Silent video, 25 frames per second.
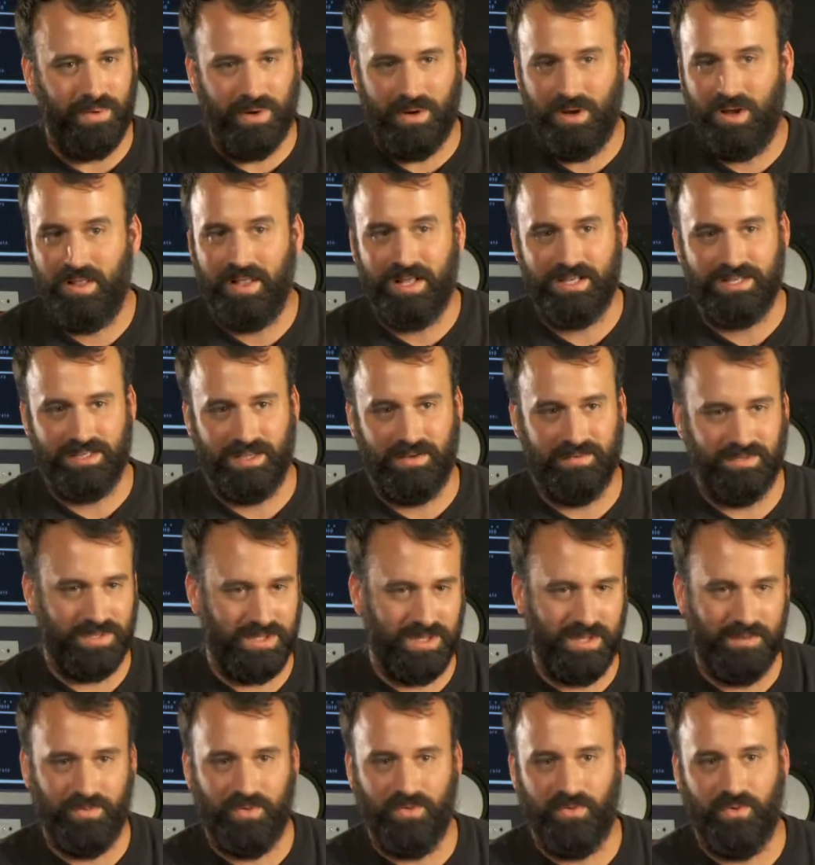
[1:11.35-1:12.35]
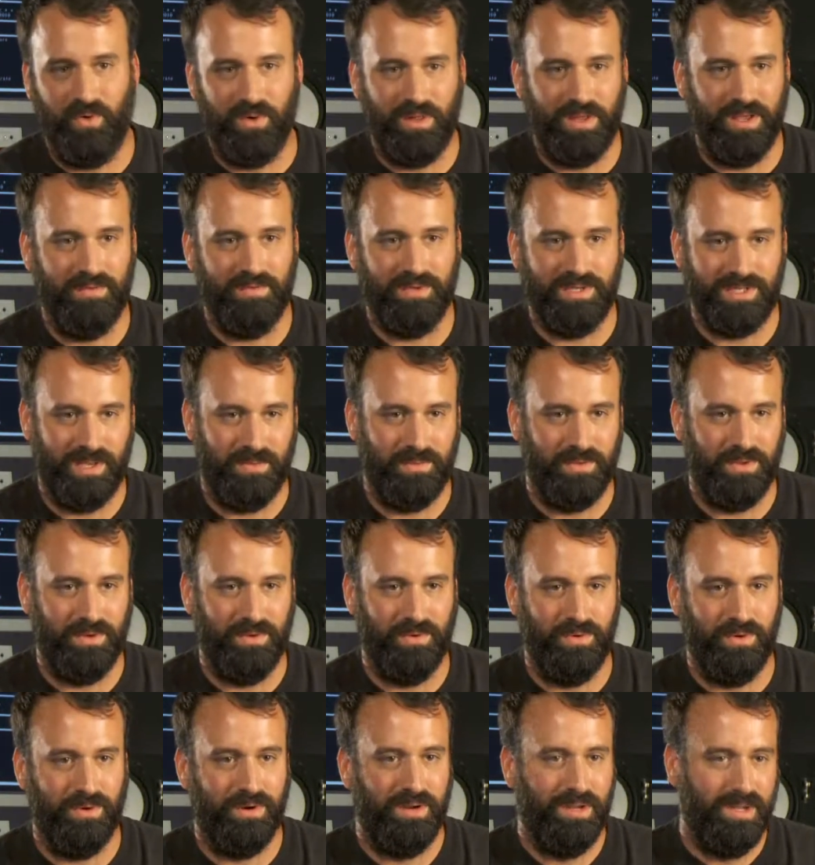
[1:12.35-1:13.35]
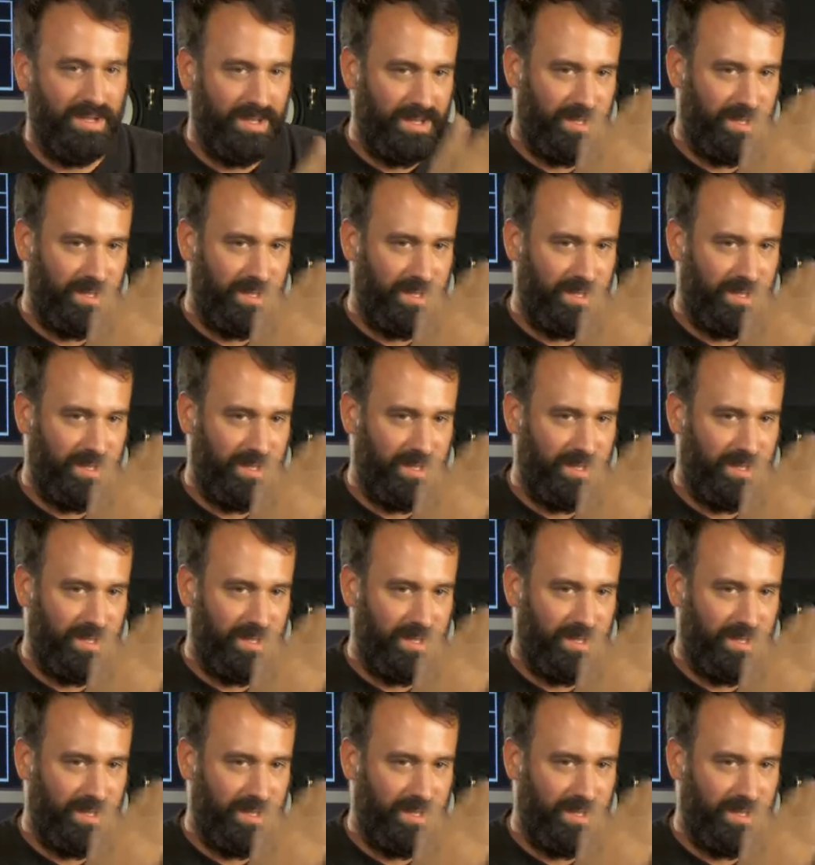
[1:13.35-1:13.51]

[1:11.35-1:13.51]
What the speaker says: and all that stuff is done before they even step in the door.